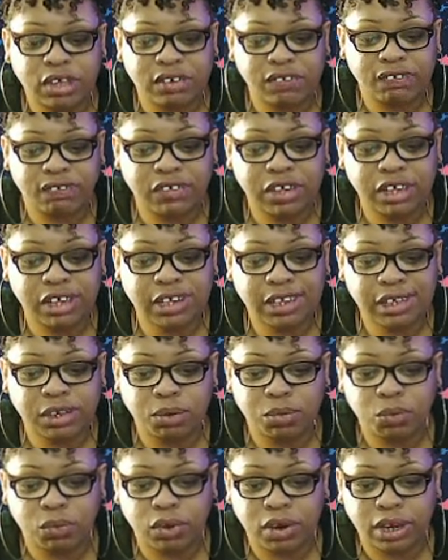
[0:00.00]
fix
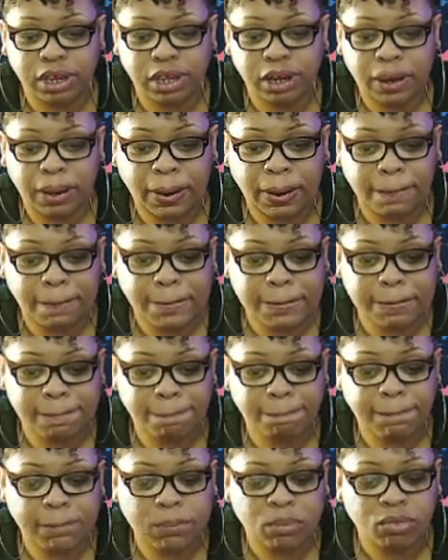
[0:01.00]
someone.
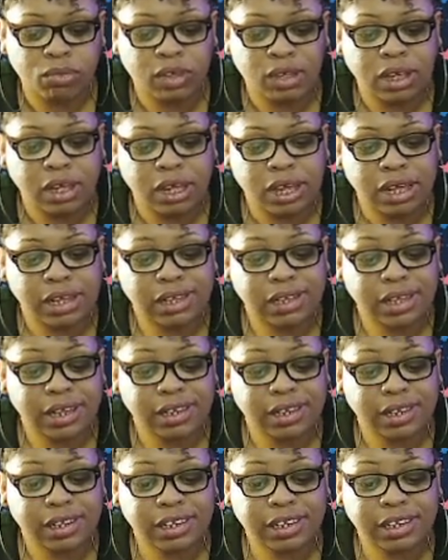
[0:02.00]
It
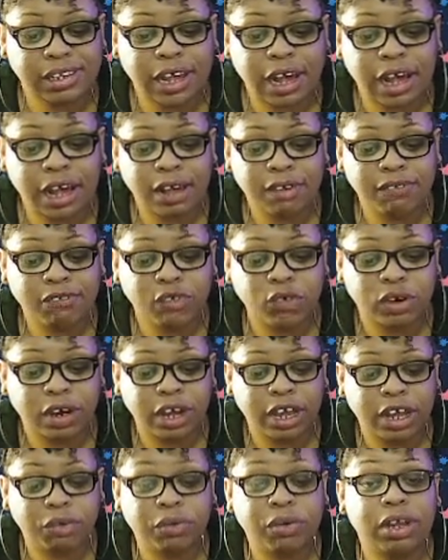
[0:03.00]
says it's time for
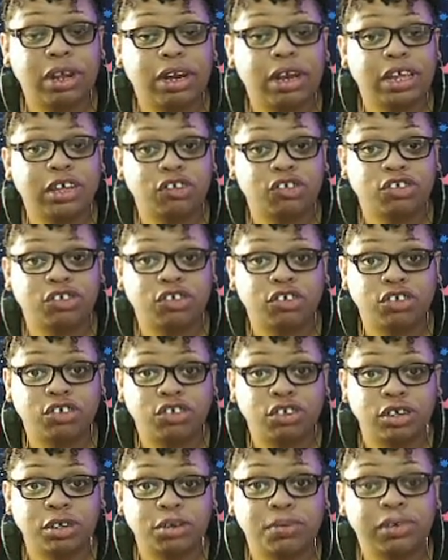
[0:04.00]
a
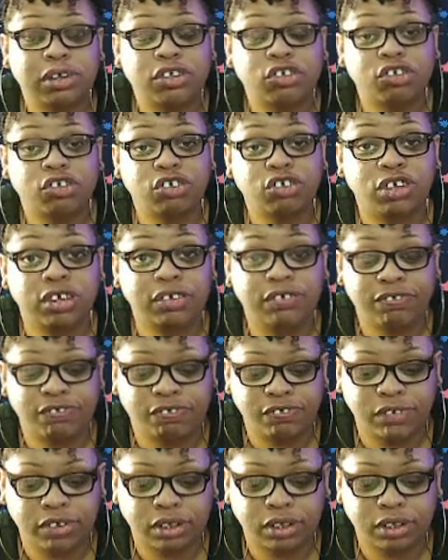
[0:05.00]
relationship
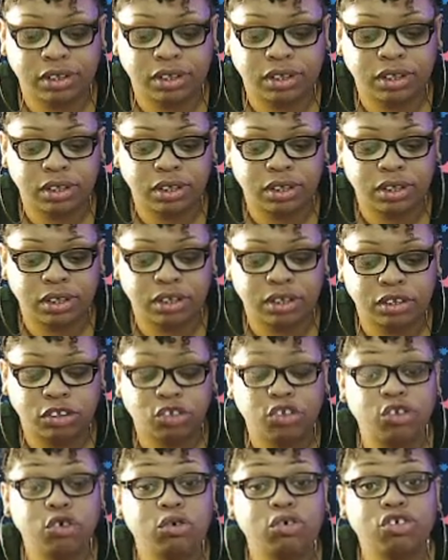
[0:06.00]
shift.
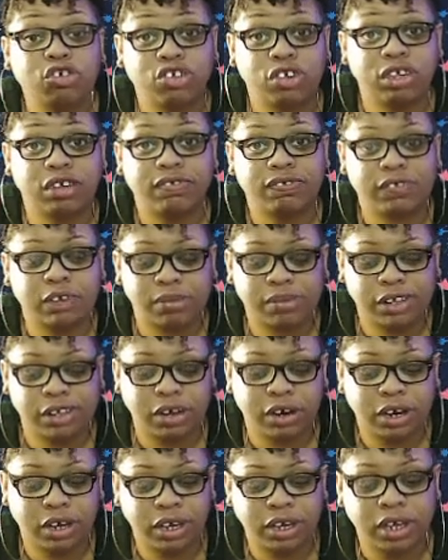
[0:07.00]

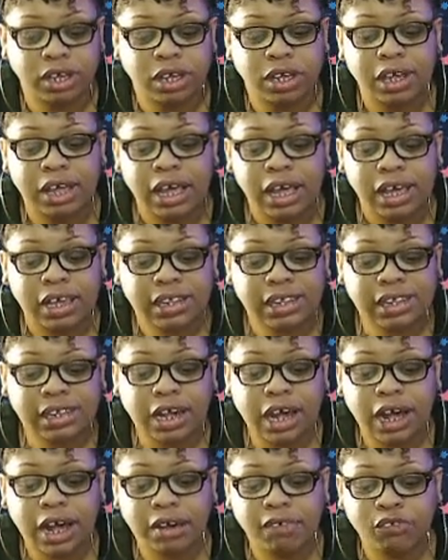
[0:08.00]
It's
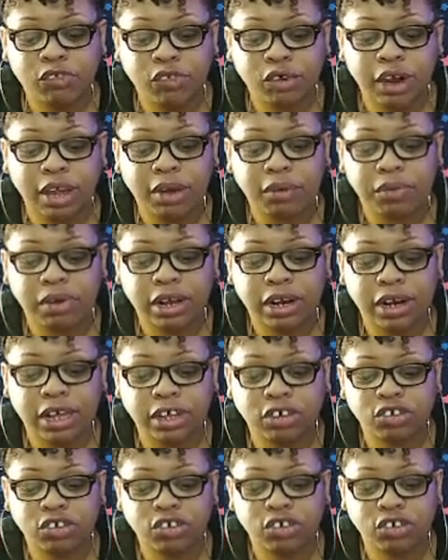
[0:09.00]
time for a
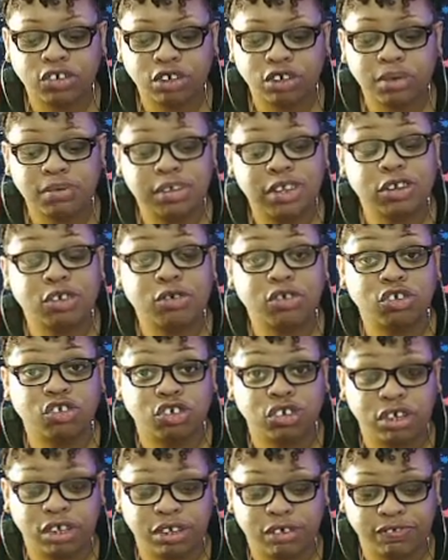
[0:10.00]
relationship to
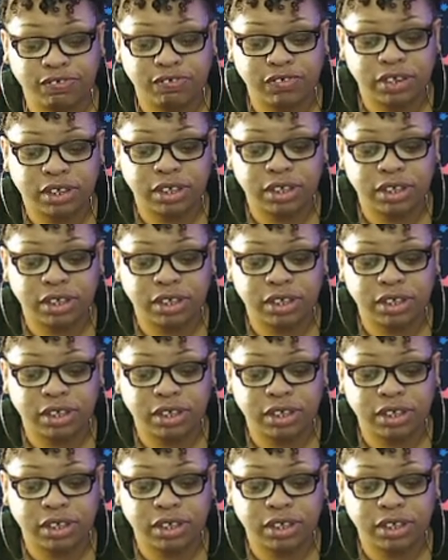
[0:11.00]
shift.